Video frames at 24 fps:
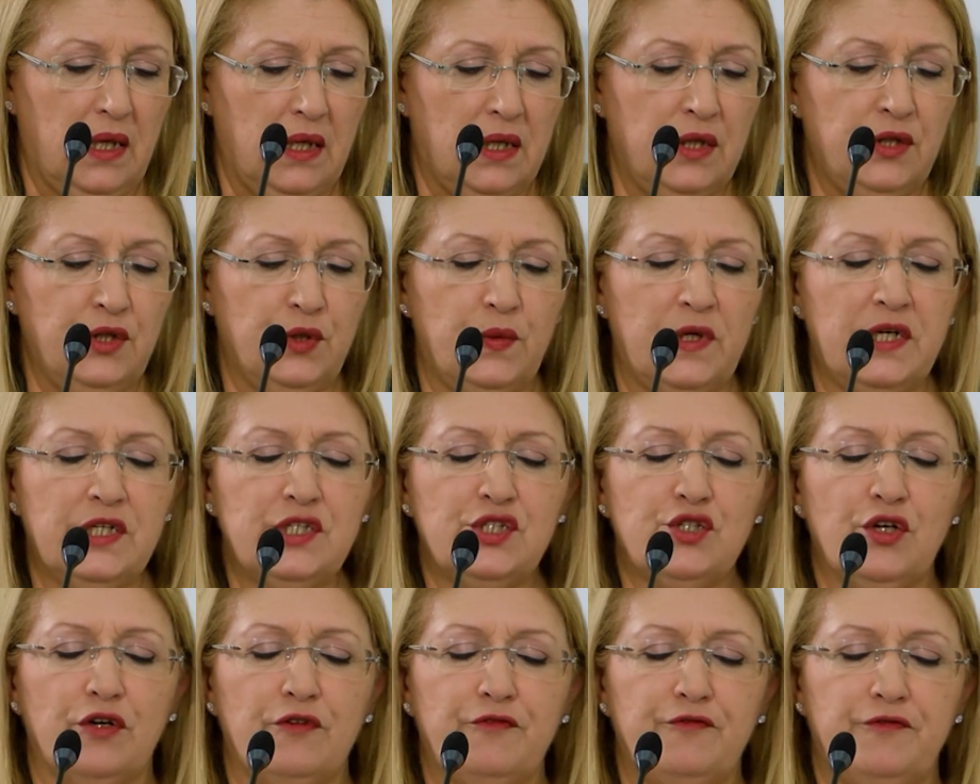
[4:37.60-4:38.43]
In the
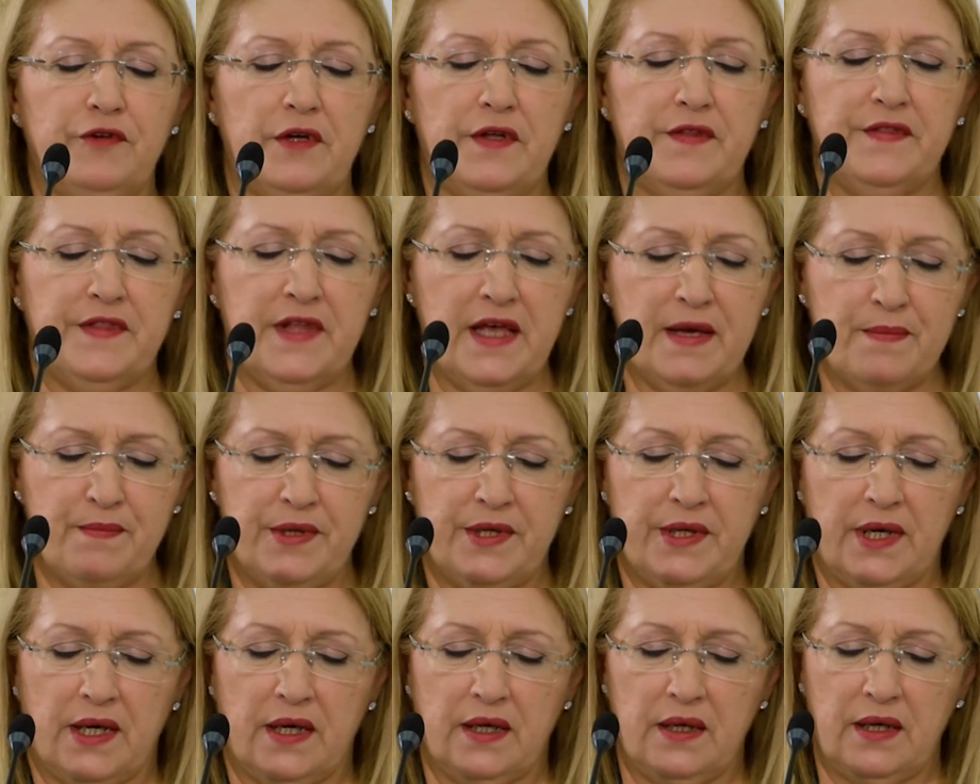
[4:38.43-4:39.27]
words of
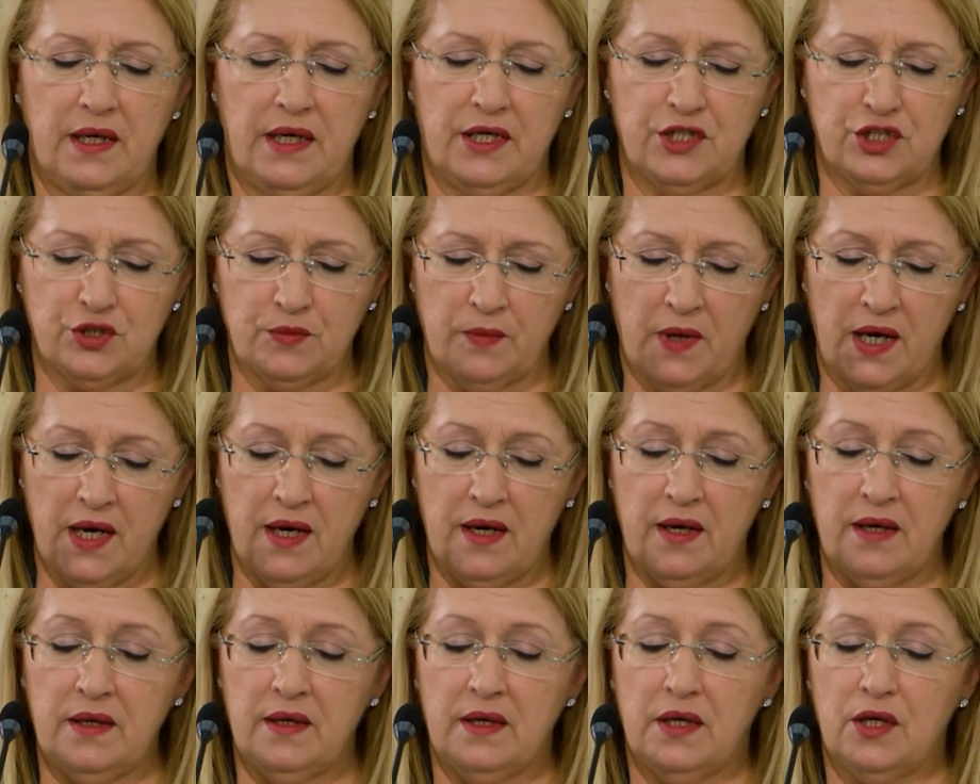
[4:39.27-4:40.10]
Deborah
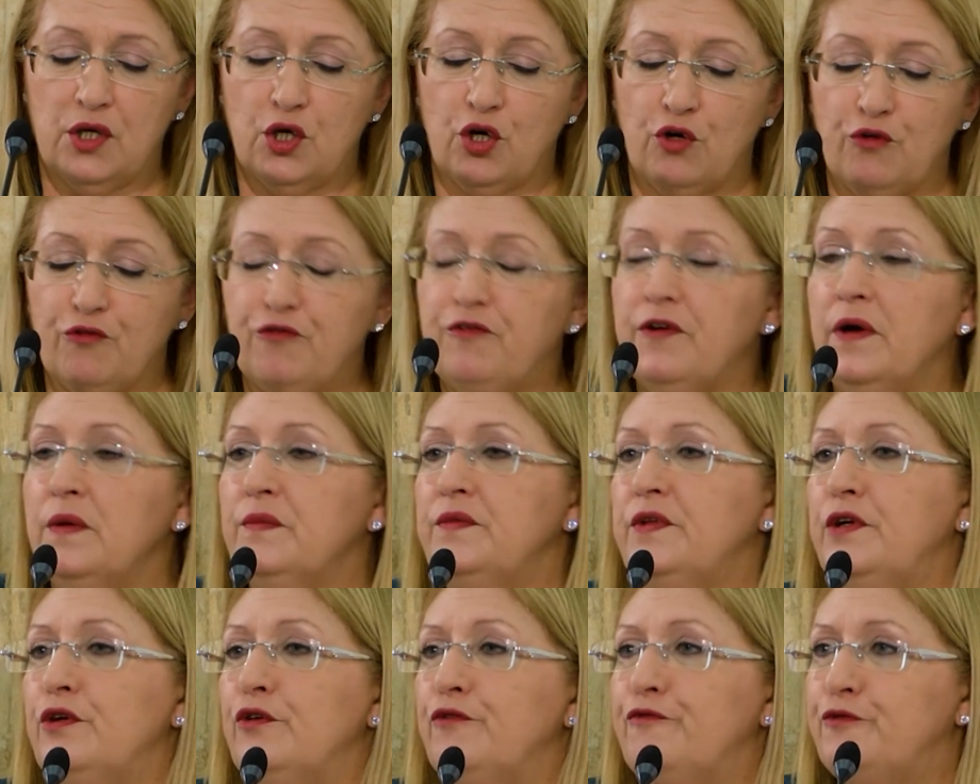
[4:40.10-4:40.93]
Eschmeyer,
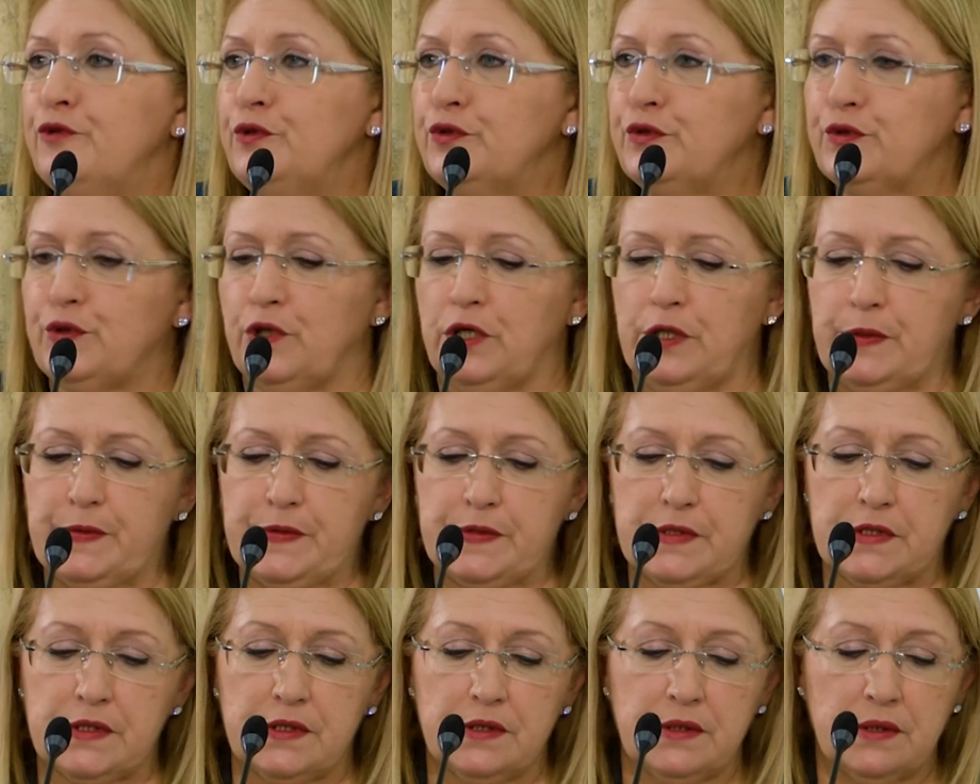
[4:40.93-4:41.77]
co-founder of Food
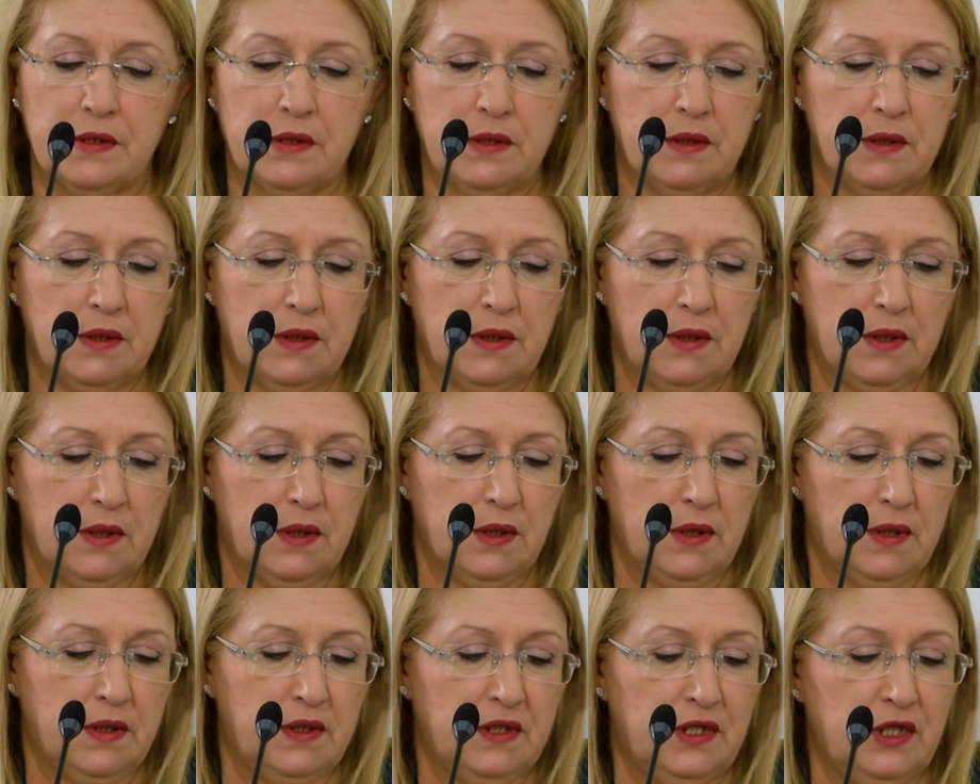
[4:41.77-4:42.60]
Corps,
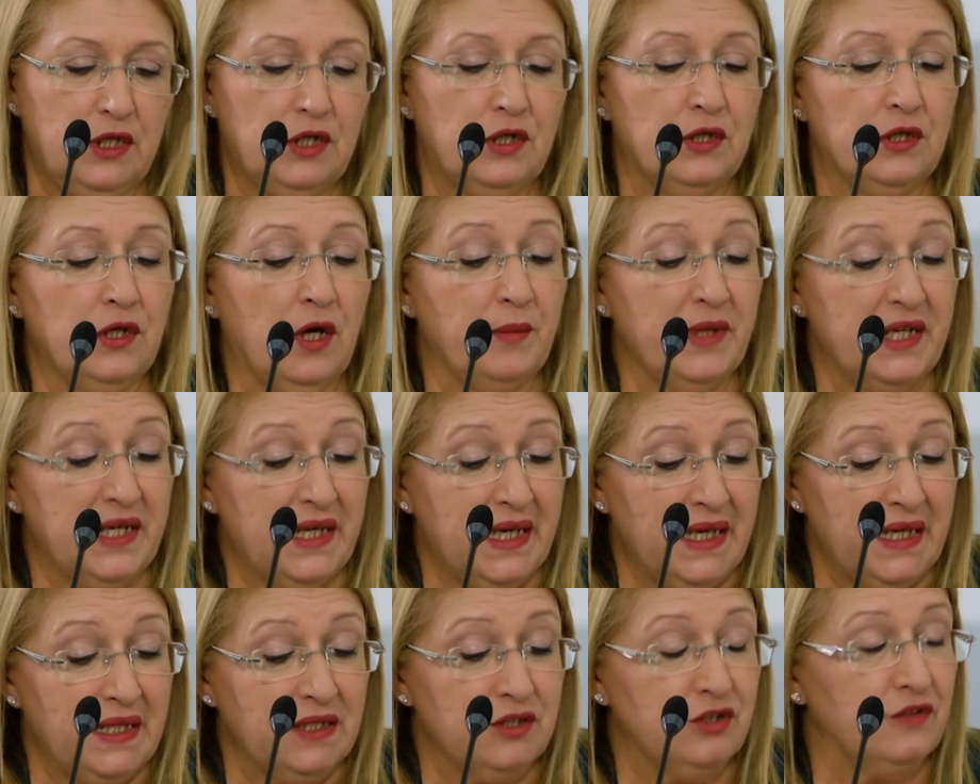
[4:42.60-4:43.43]
the economic
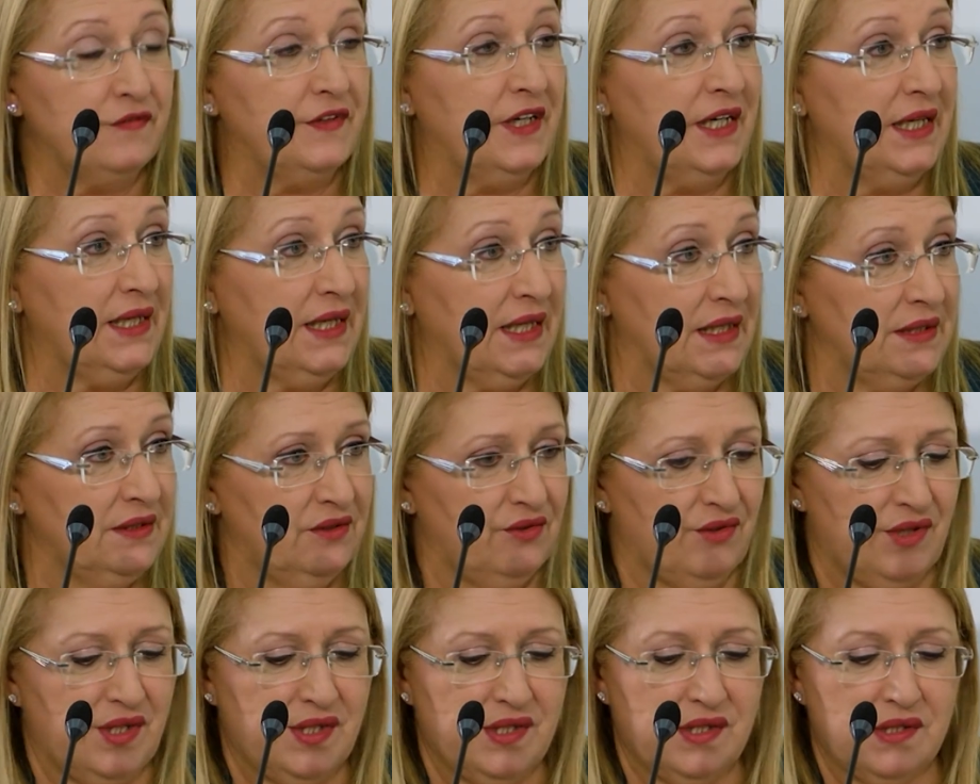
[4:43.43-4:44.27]
health of our
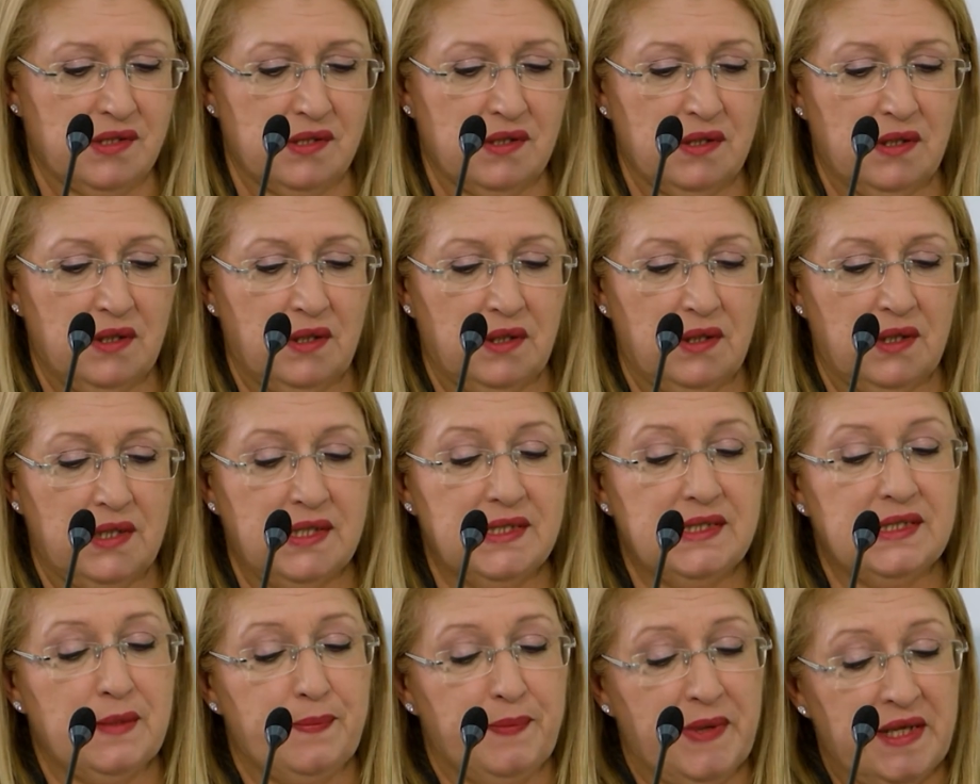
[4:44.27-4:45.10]
countries
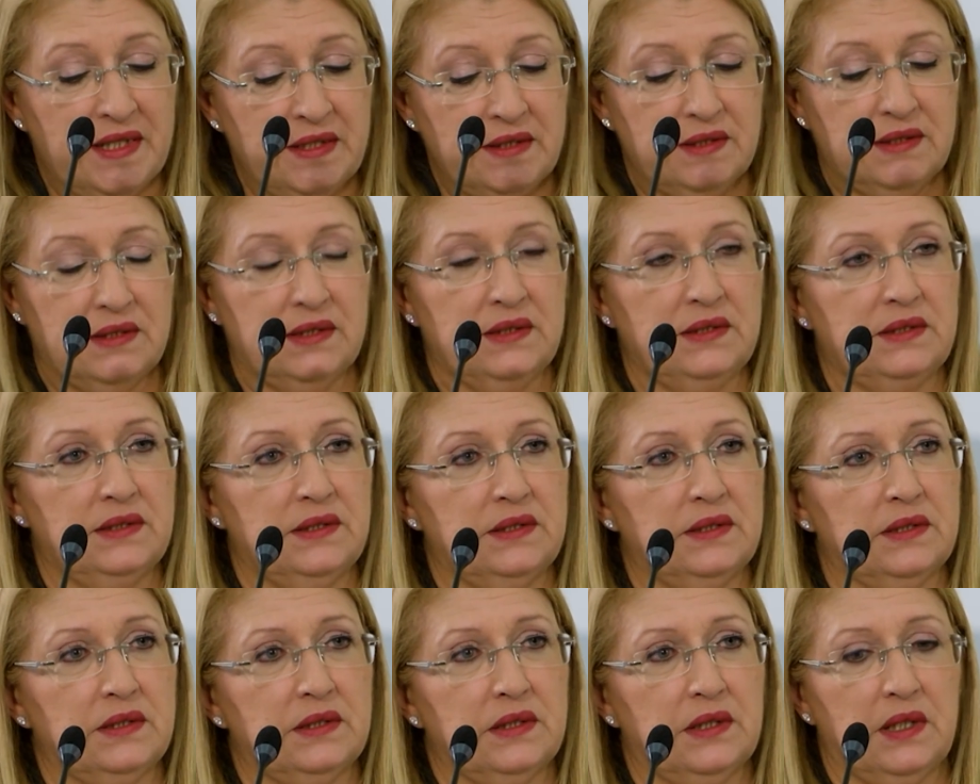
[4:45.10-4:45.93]
is dependent
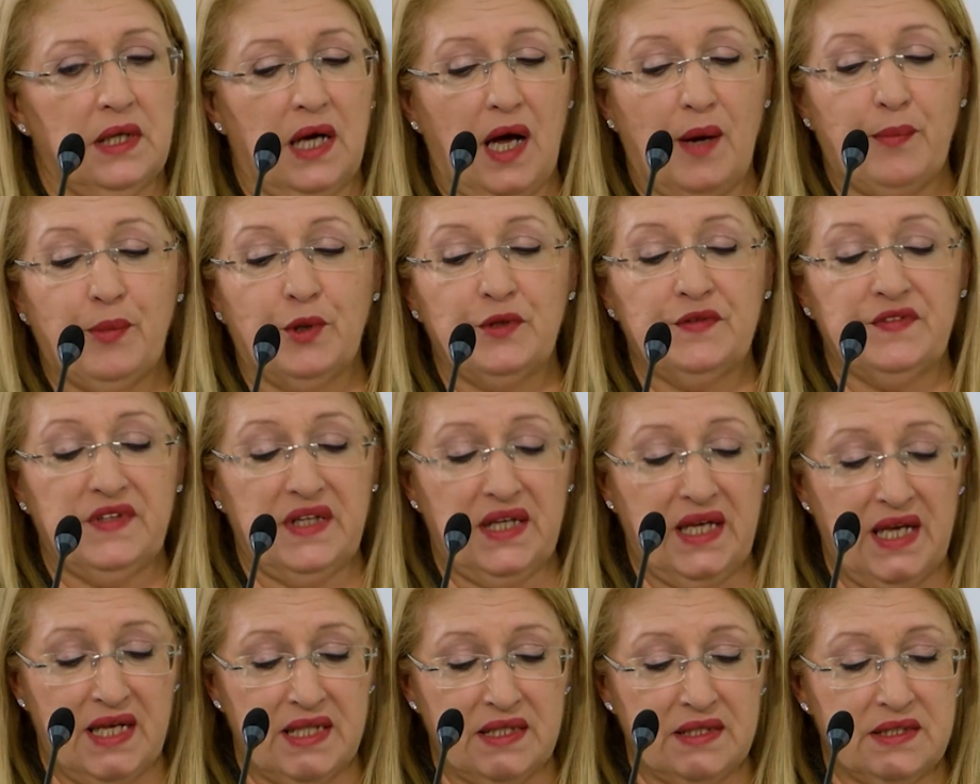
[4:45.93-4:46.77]
upon the
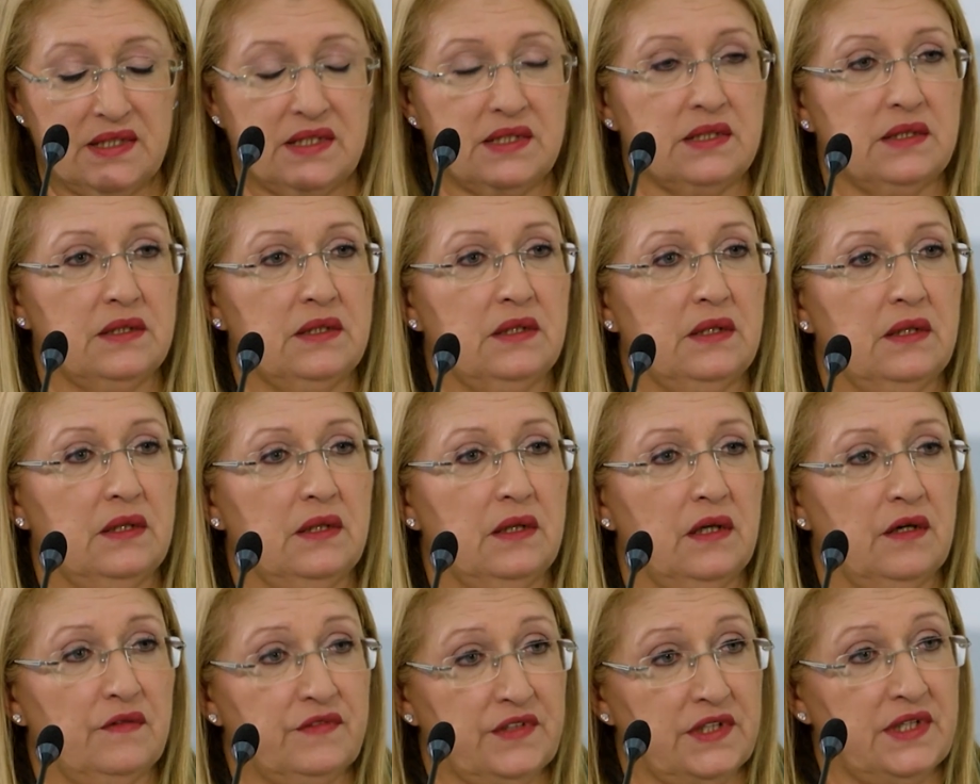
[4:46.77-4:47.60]
health
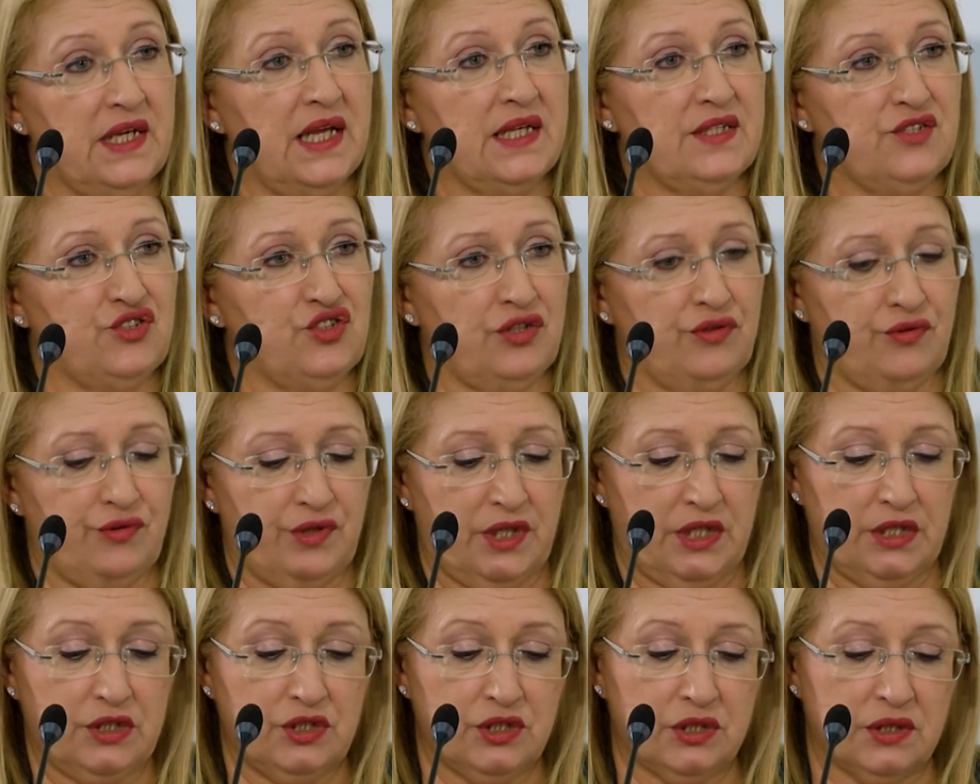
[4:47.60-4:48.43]
of the next
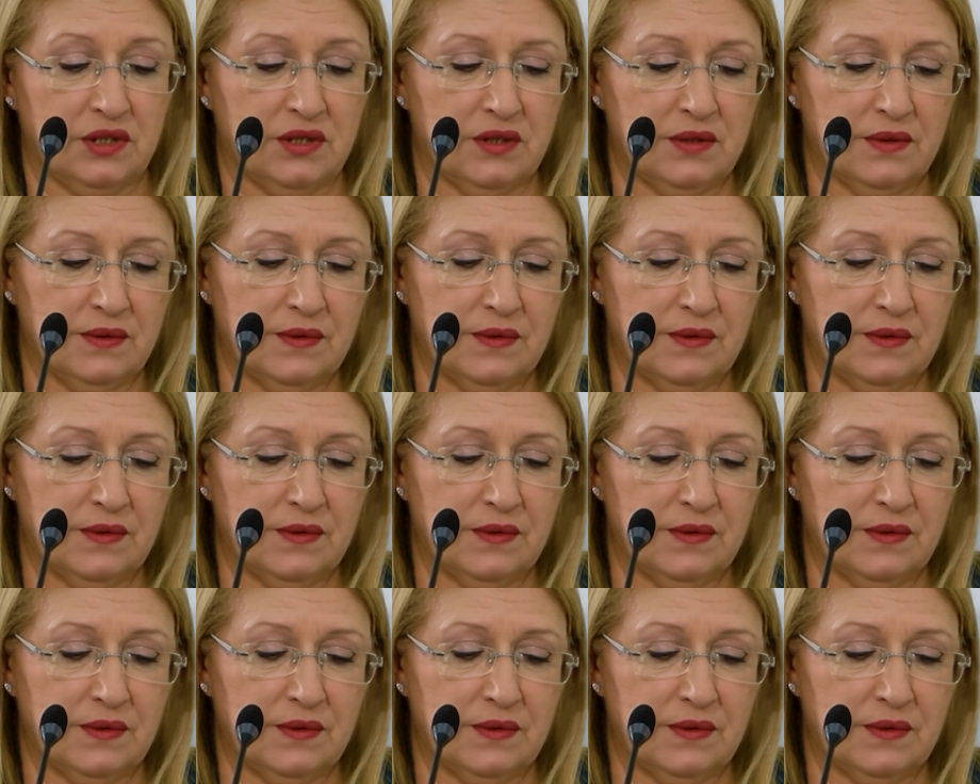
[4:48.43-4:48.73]
generation.